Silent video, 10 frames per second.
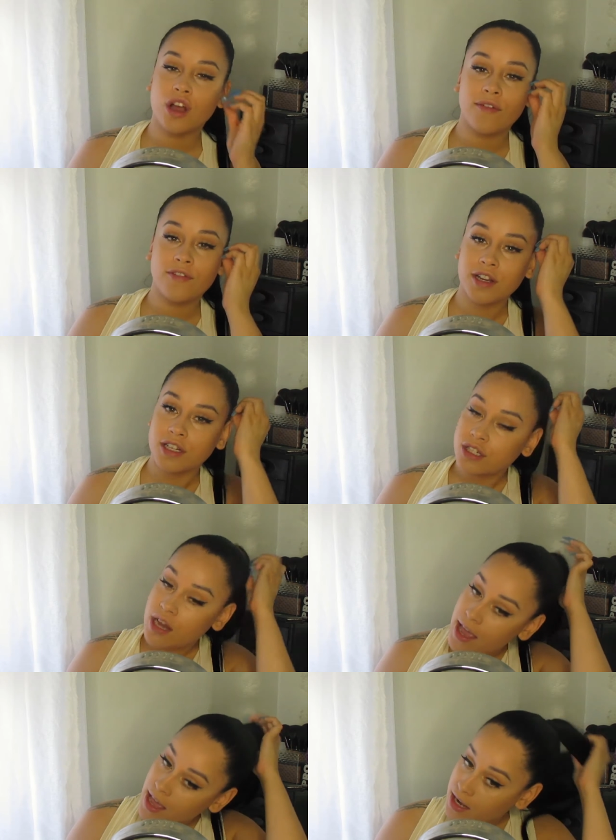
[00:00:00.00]
coverage,
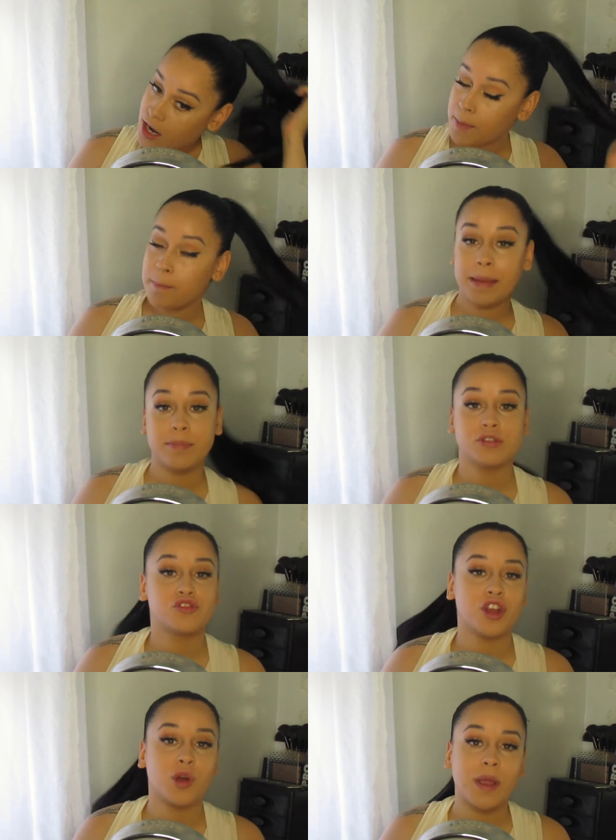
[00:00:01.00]
and people
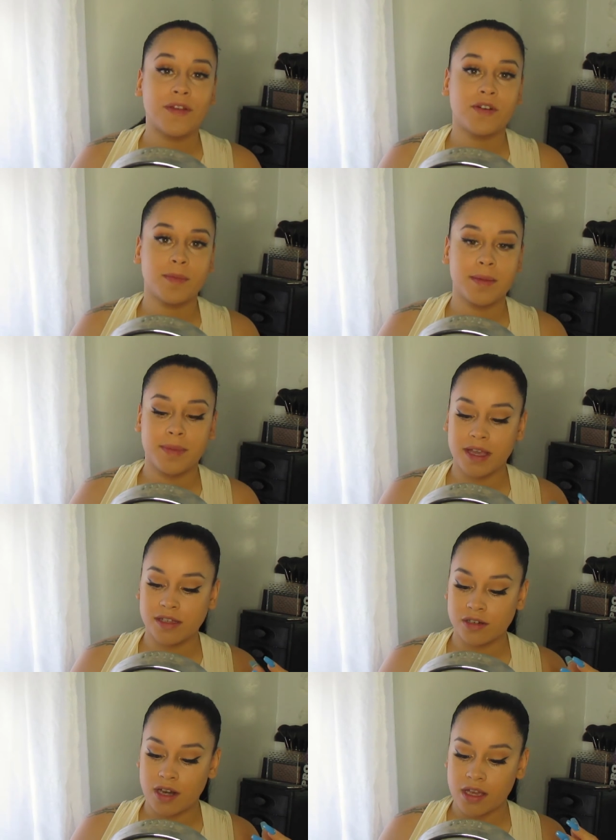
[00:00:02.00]
stray away from it
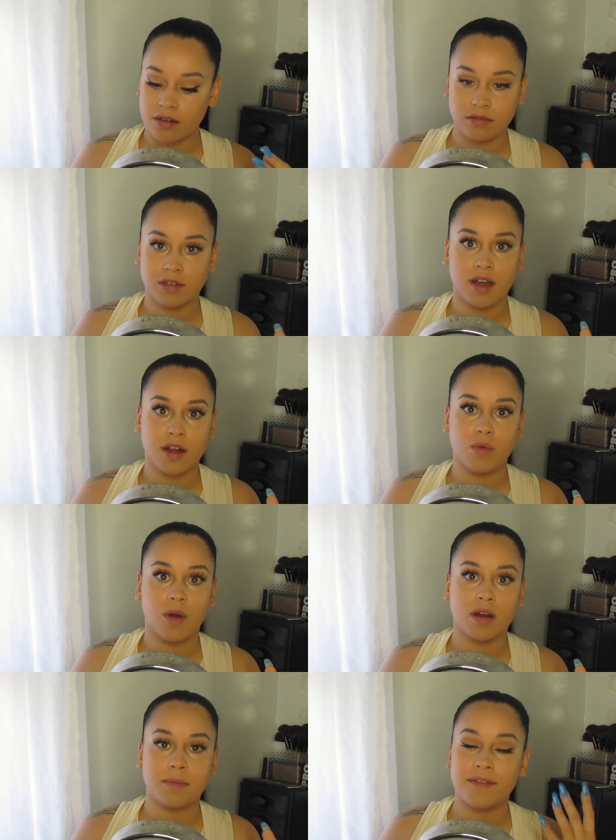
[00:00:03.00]
because they're like, oh no, I don't
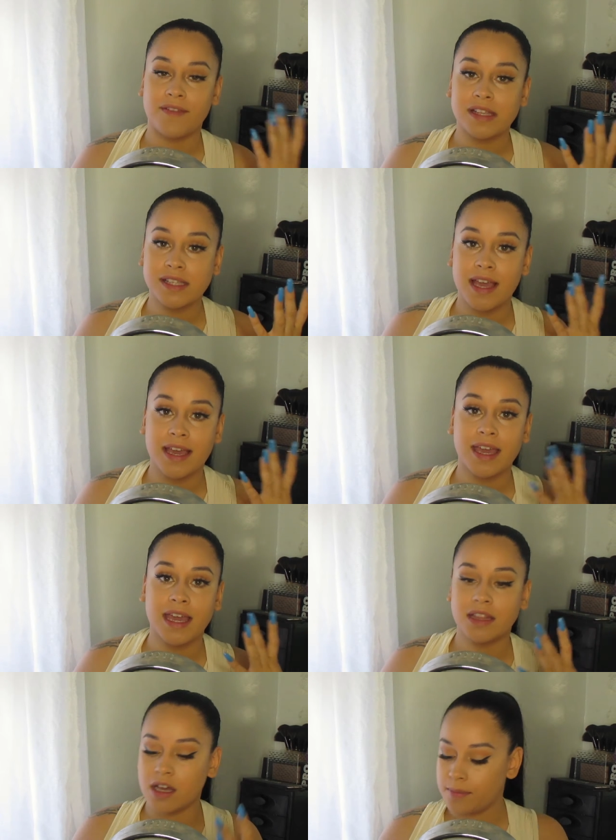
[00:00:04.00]
want my face to get
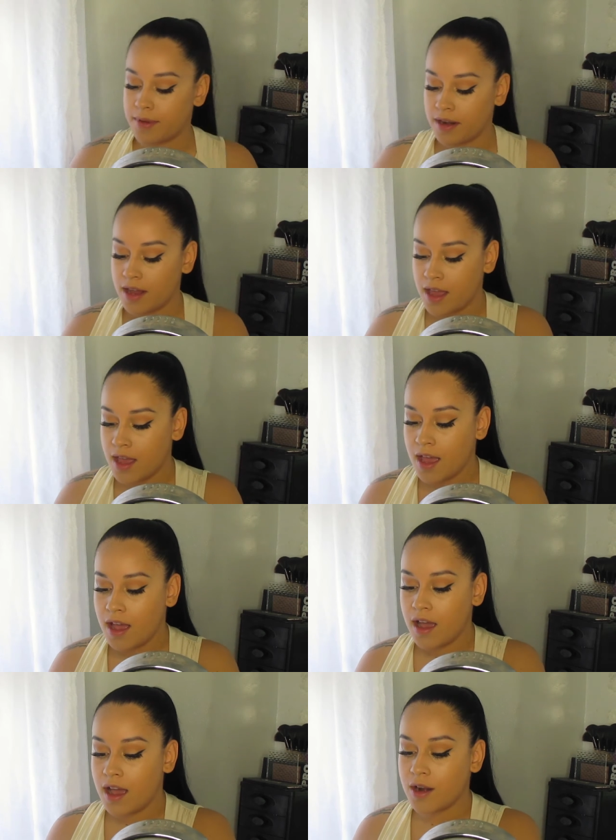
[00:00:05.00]
caked up and
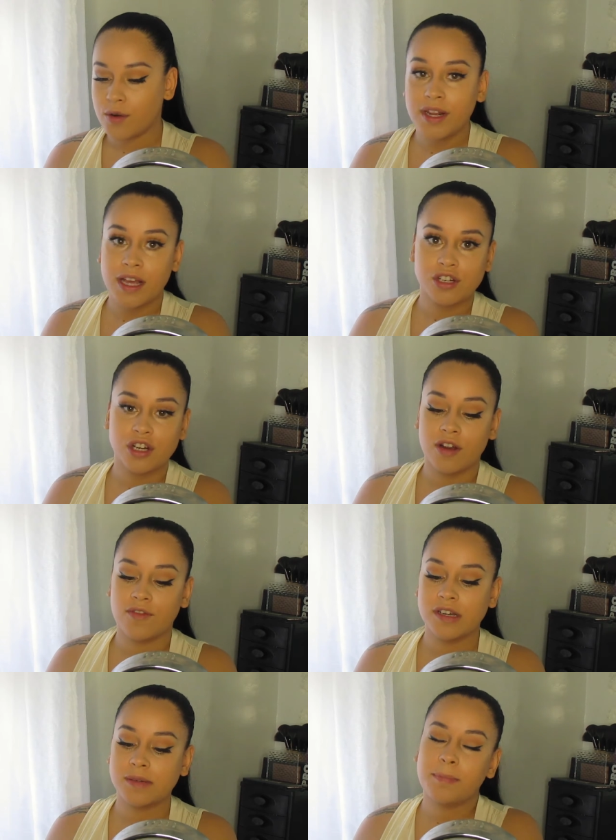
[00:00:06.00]
I don't need extra
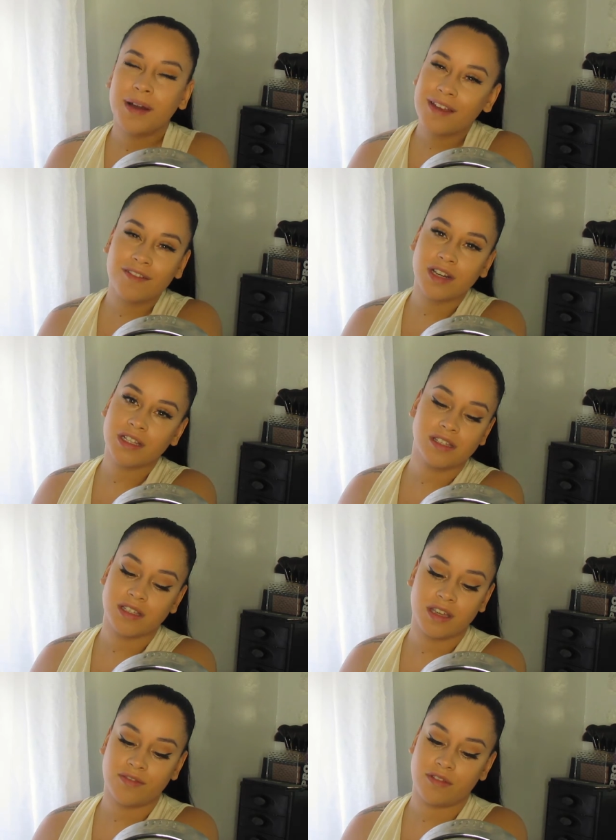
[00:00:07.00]
coverage, but it really
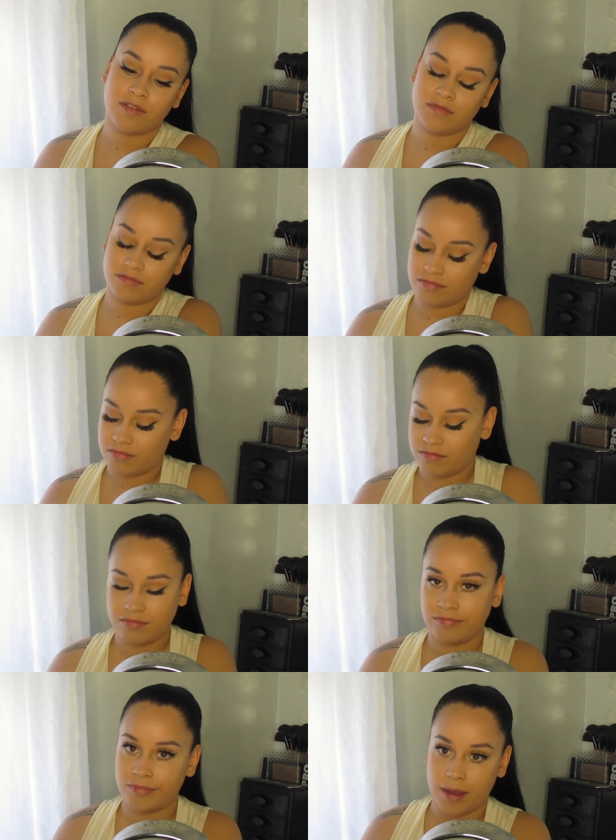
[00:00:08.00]
doesn't give you
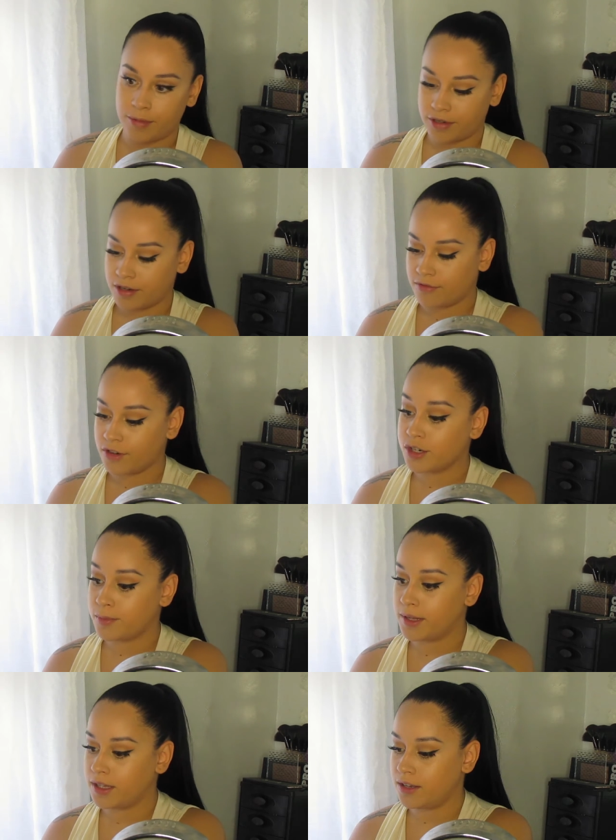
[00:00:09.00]
that much coverage,
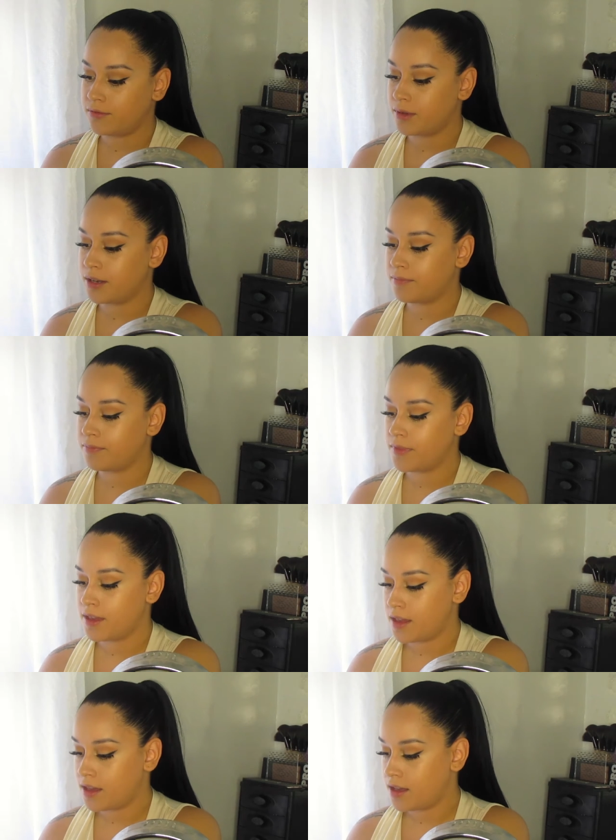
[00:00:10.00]
believe me.
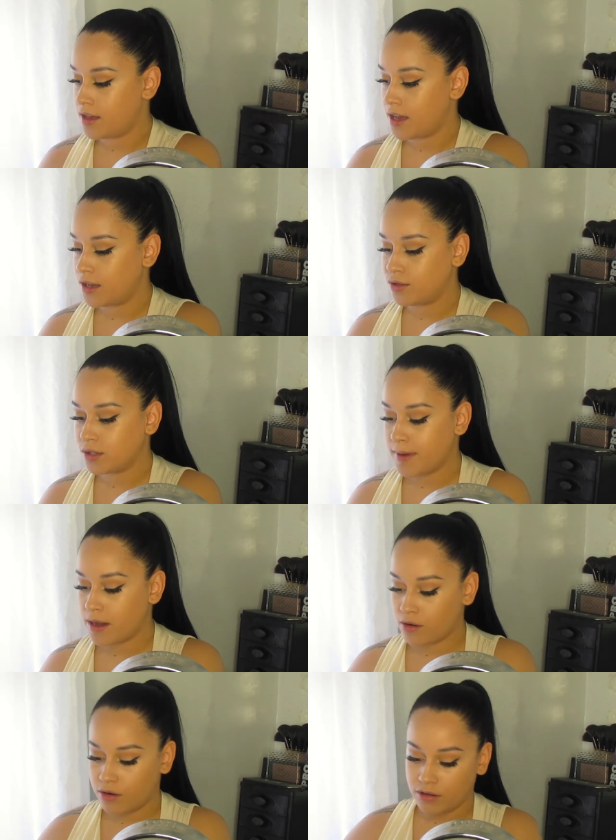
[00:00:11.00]
I use this
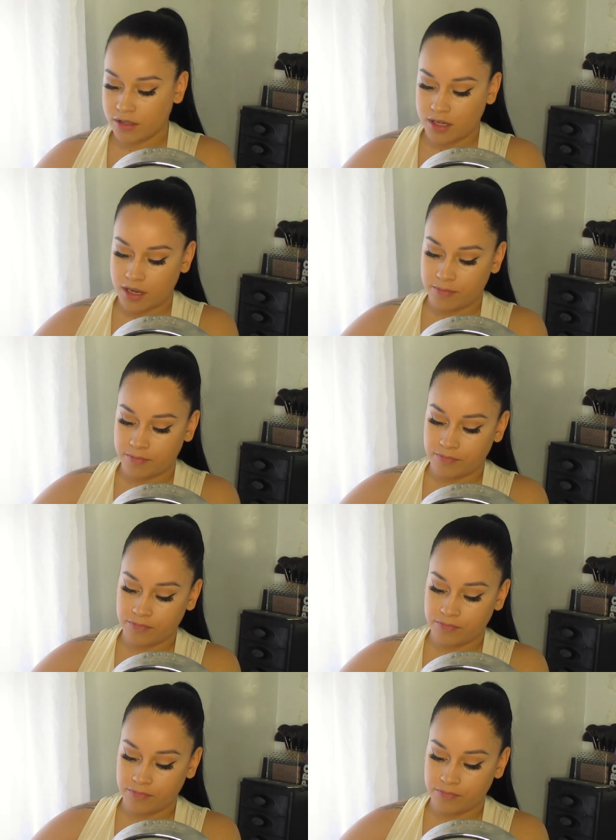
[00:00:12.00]
powder all the time.